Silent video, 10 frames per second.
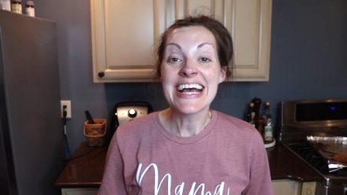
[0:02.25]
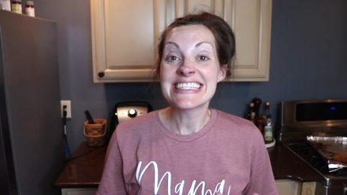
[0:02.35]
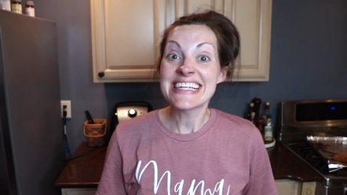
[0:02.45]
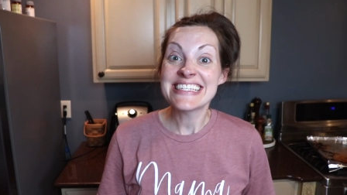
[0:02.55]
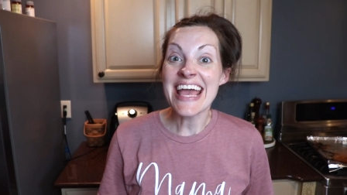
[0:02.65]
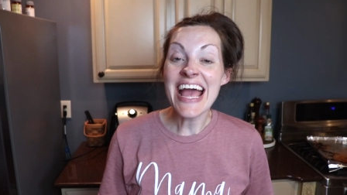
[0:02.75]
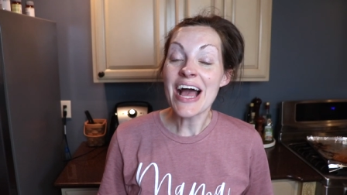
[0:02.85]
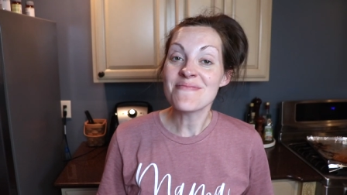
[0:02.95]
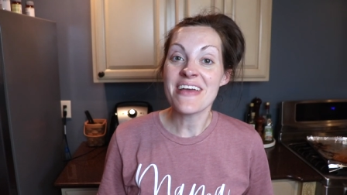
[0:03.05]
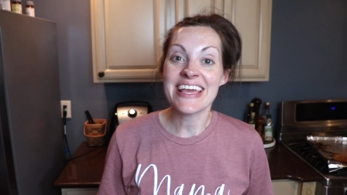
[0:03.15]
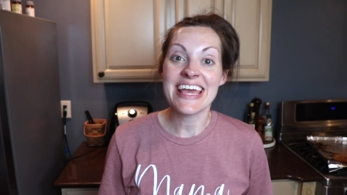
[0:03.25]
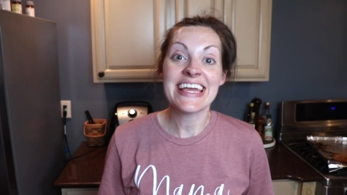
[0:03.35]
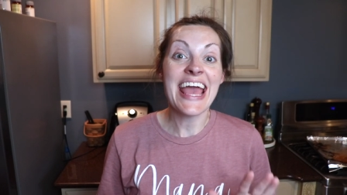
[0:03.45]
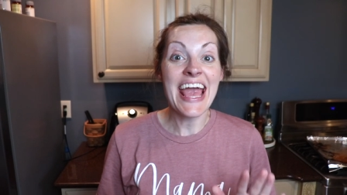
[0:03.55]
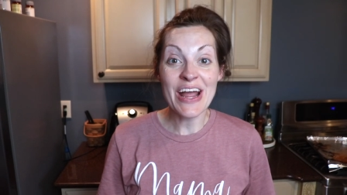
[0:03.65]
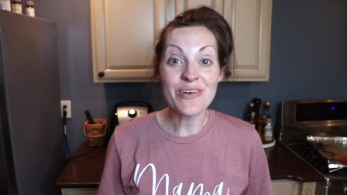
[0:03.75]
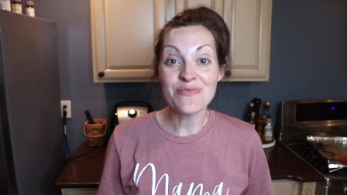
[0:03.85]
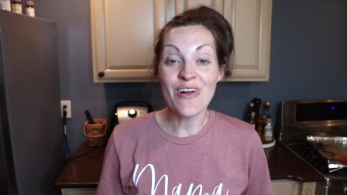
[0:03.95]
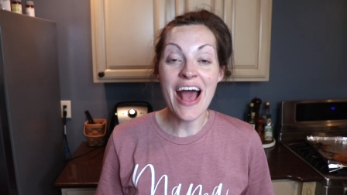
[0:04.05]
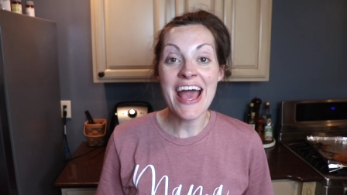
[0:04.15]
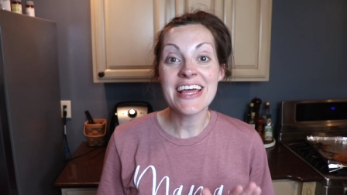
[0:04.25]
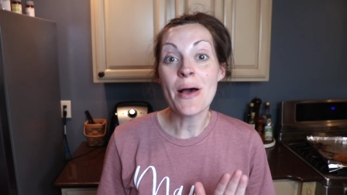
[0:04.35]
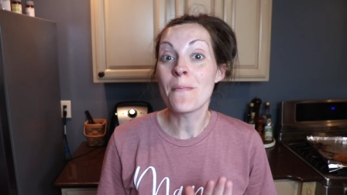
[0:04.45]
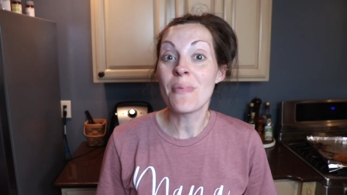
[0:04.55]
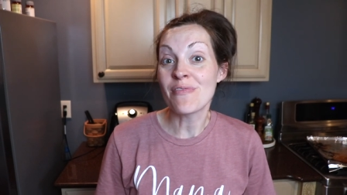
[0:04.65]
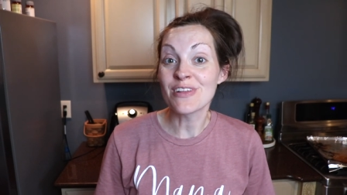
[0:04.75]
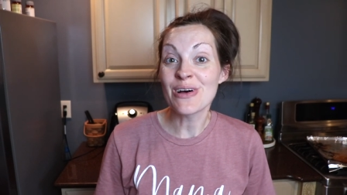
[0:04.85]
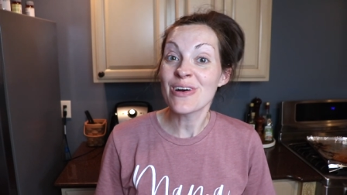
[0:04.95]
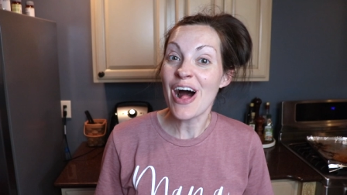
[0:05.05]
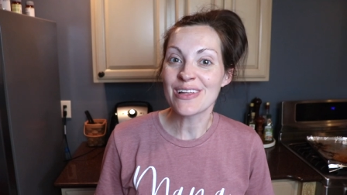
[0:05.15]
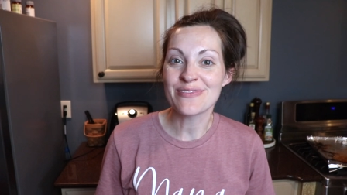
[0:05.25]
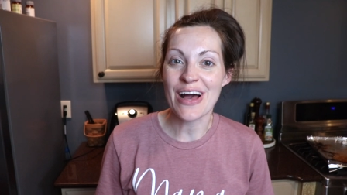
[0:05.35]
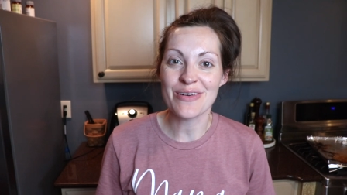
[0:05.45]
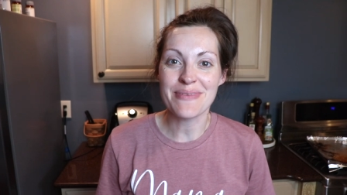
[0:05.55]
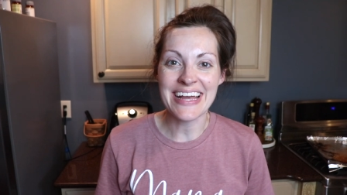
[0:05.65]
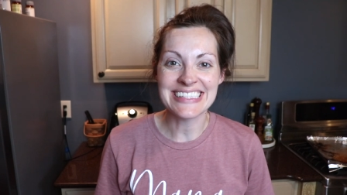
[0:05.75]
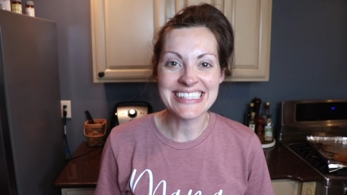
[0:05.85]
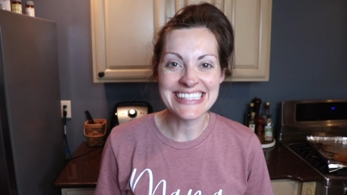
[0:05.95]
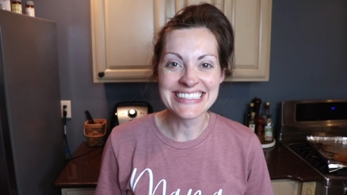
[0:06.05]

Today I'm making air fried buffalo cauliflower bites.